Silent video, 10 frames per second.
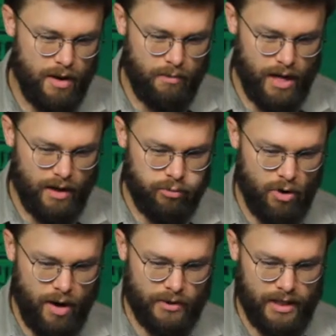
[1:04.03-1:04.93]
make a
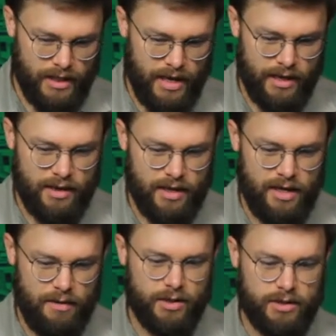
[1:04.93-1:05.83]
promise I can't
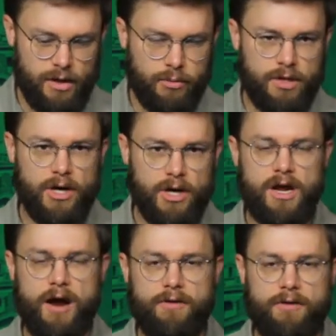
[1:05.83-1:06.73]
keep, but uh, pretty much
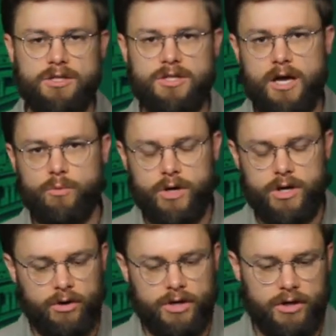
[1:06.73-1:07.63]
every weekday we
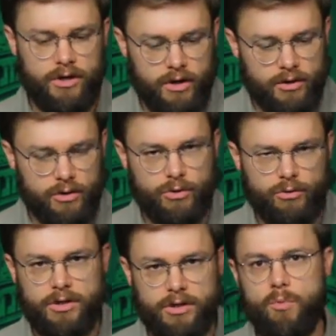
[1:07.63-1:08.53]
are here,
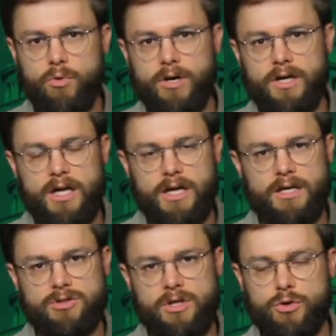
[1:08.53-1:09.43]
including this morning. It
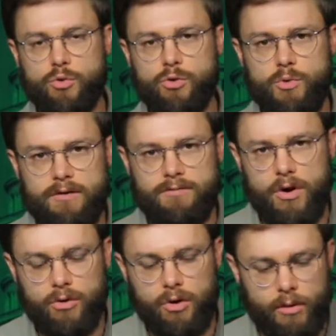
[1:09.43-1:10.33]
is the third week of the
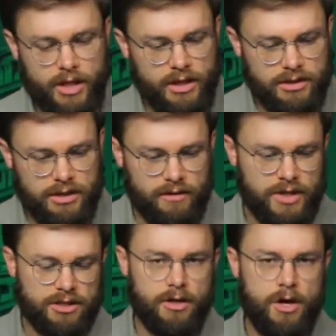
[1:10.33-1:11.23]
Oklahoma legislative
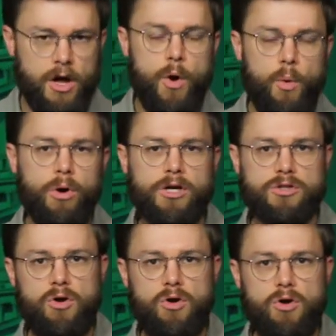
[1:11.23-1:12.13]
session. We're going to
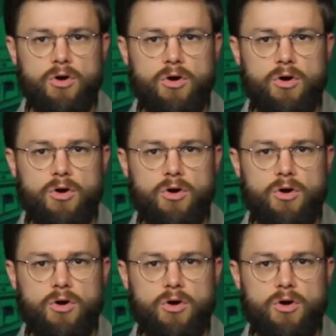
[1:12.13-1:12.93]
talk about that.